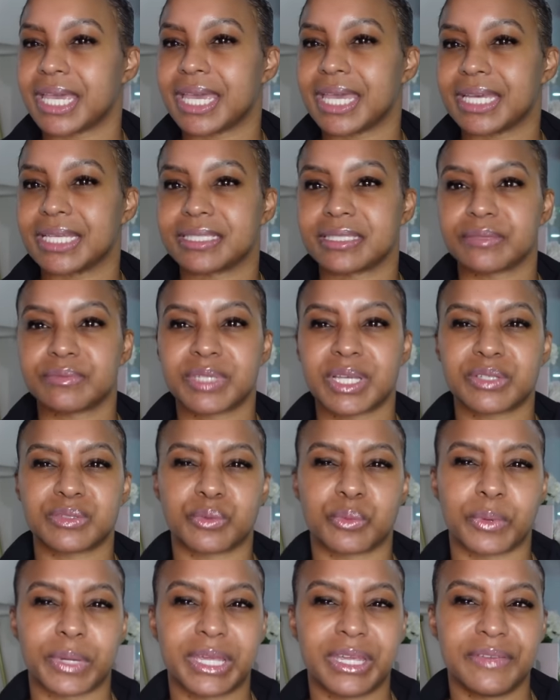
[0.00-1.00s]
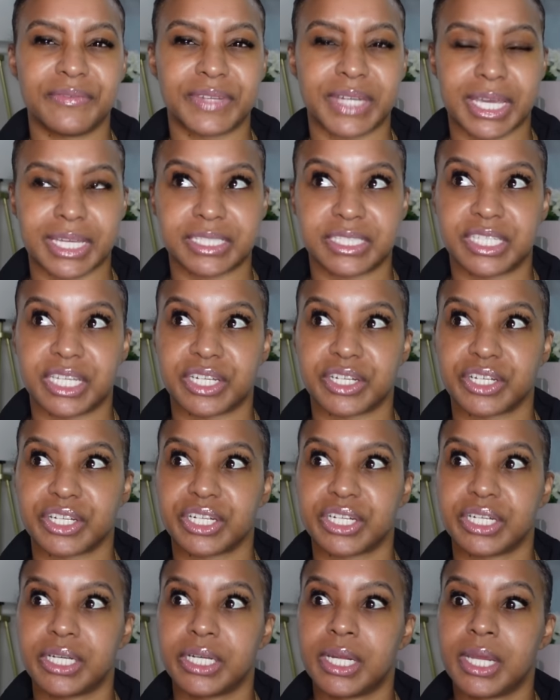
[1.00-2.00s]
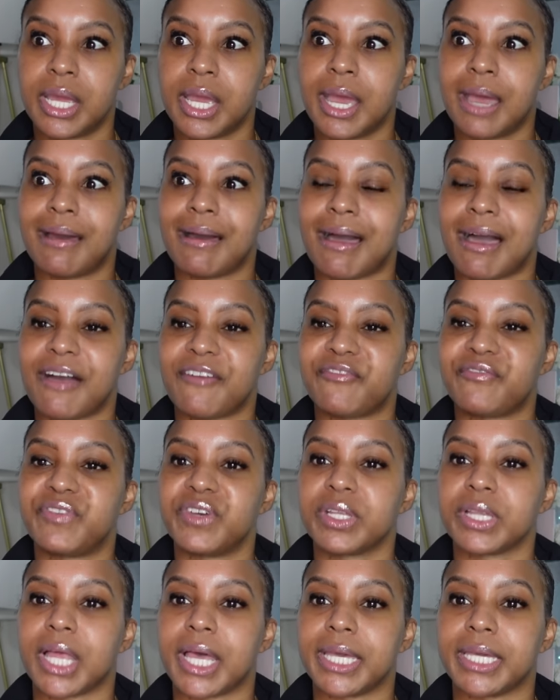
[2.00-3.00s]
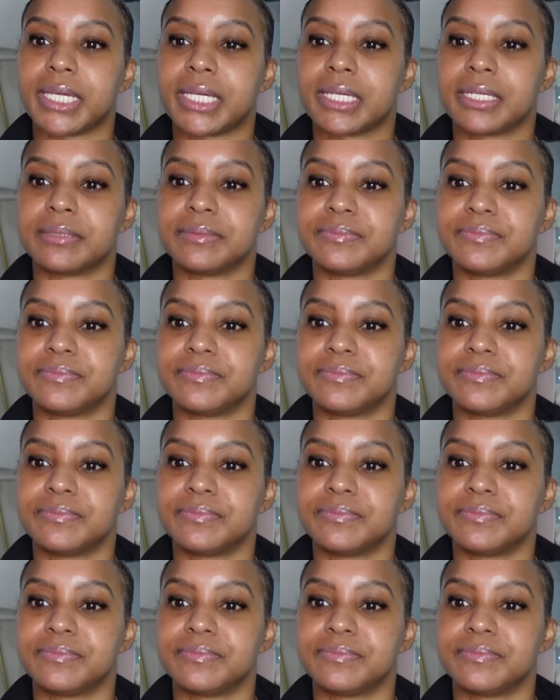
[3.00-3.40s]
and sometimes when we're even at dinner, I feel like,